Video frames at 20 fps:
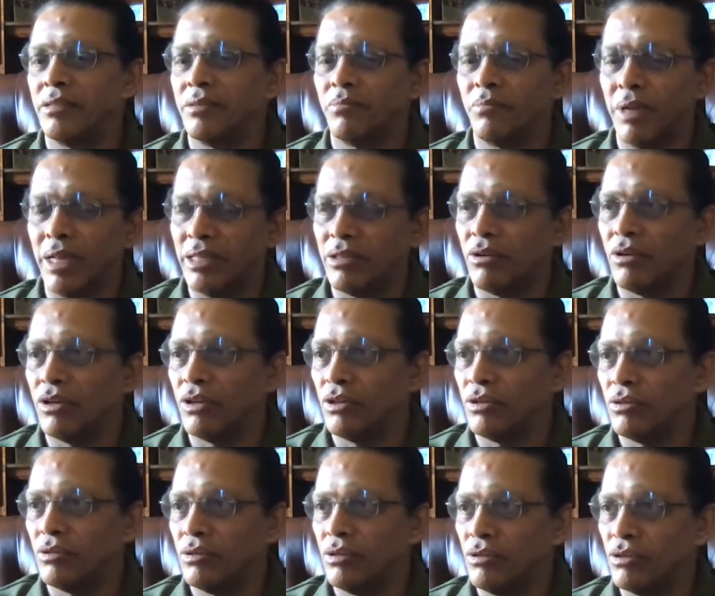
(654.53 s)
Play the
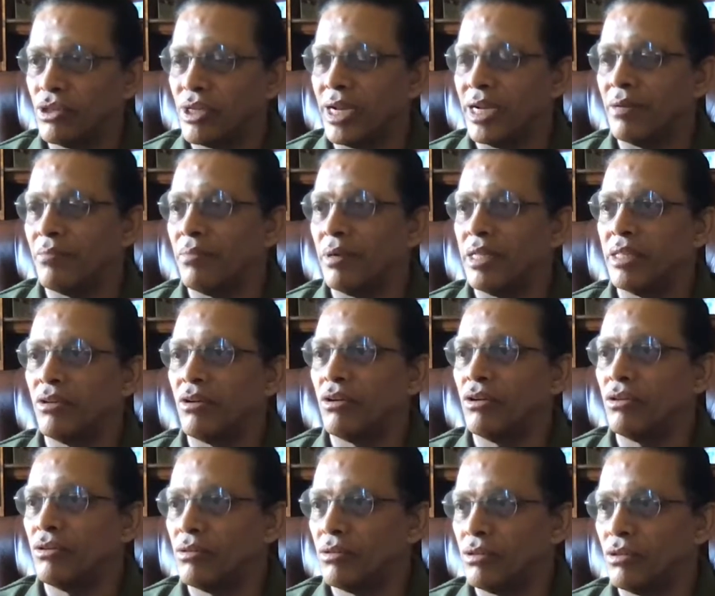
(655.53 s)
audio, you chant. Play the
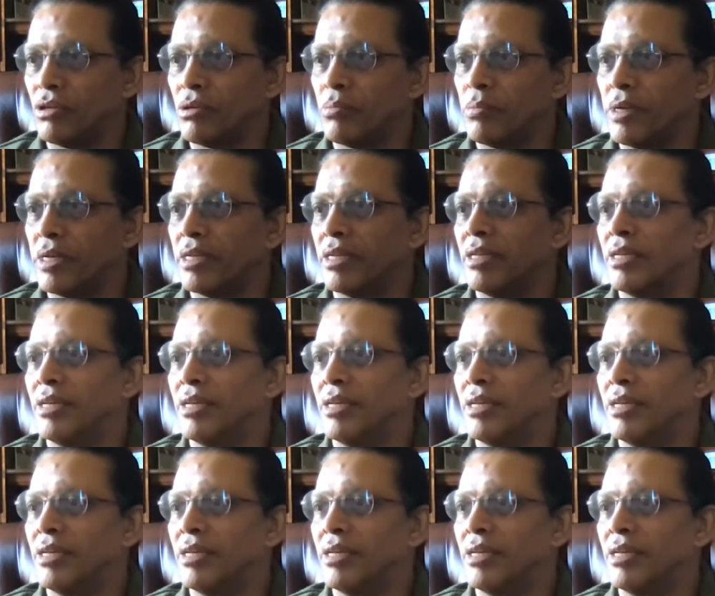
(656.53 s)
audio, you repeat.